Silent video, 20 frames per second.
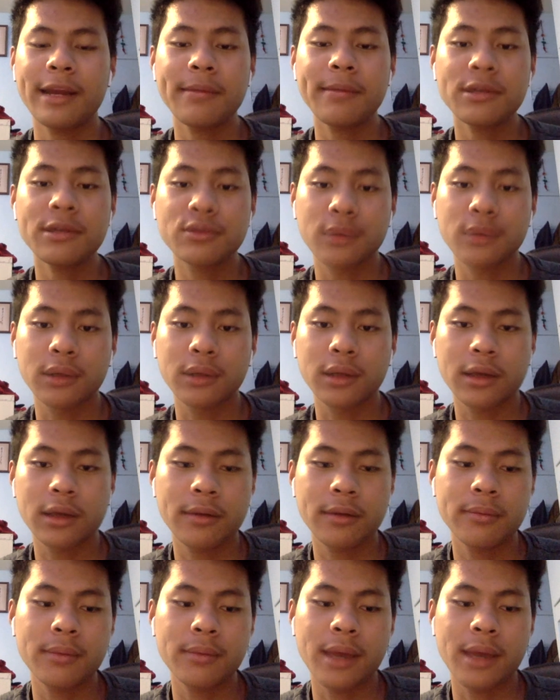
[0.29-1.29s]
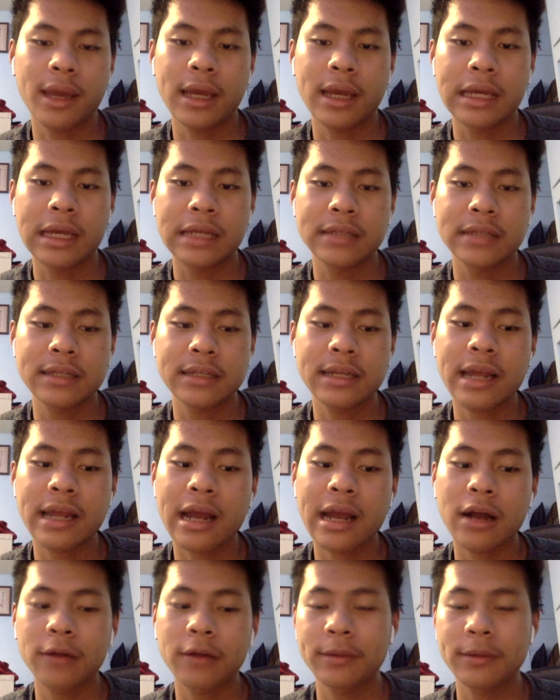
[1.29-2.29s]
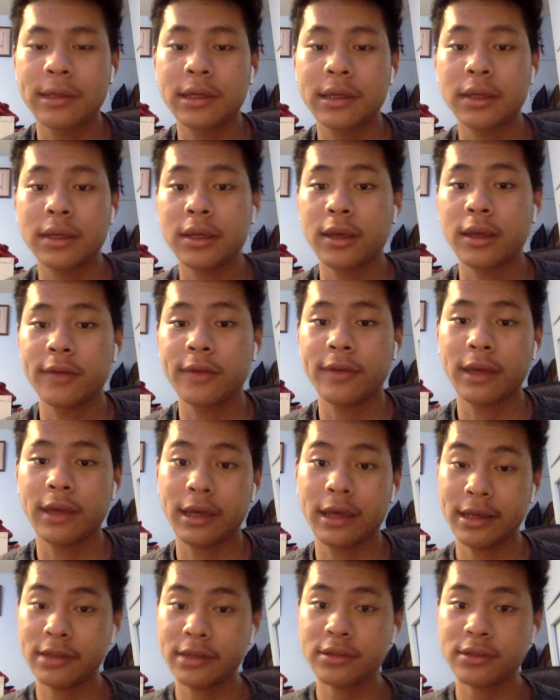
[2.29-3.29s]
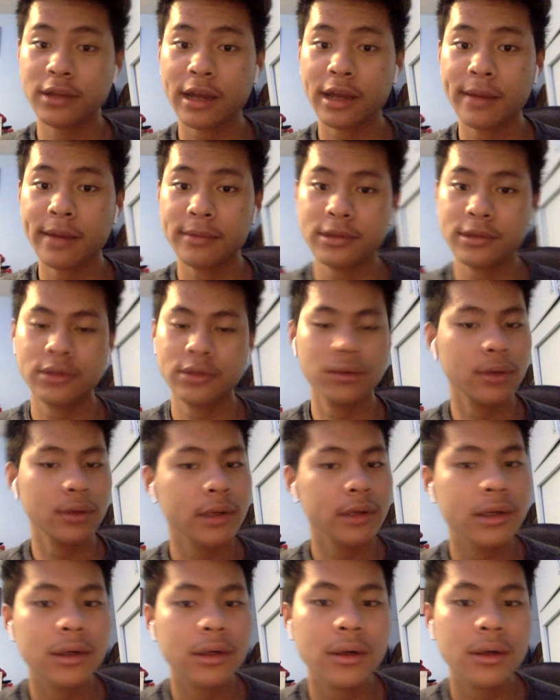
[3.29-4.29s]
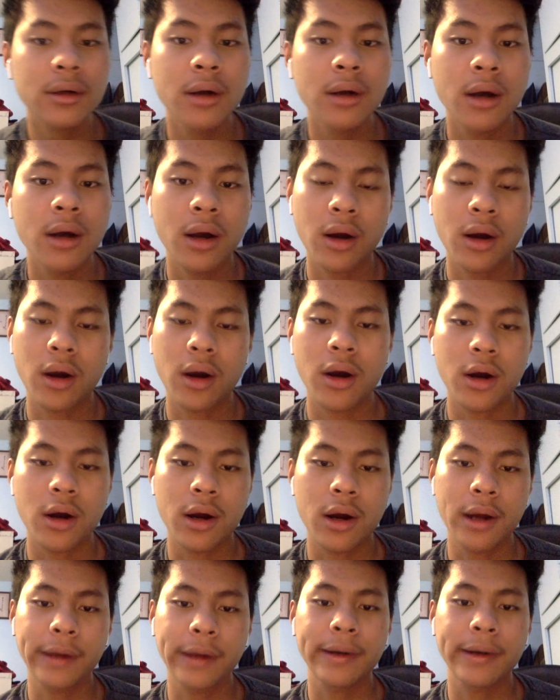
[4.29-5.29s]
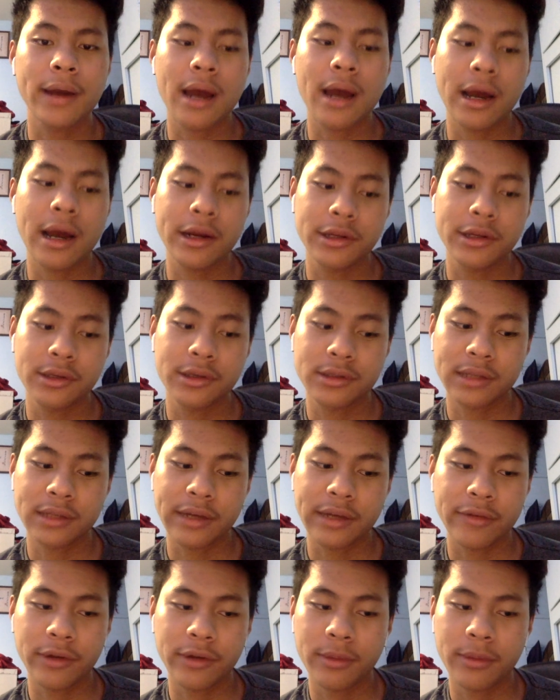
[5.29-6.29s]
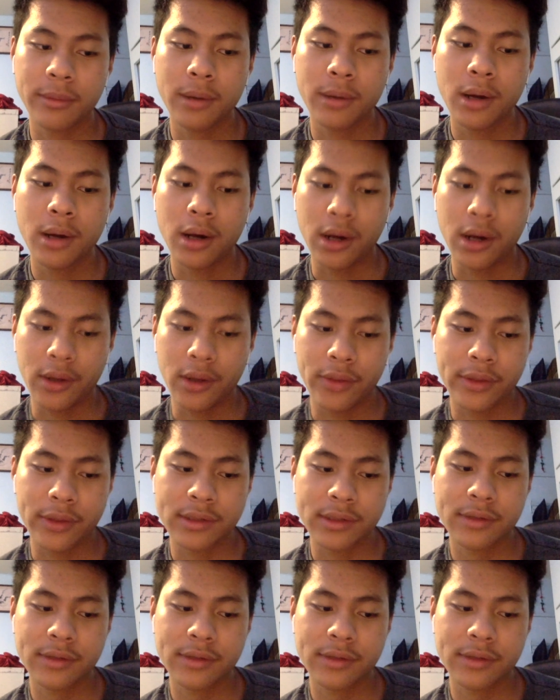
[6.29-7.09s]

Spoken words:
William, and today I'll be giving an Instagram tutorial on how to use Lightroom on this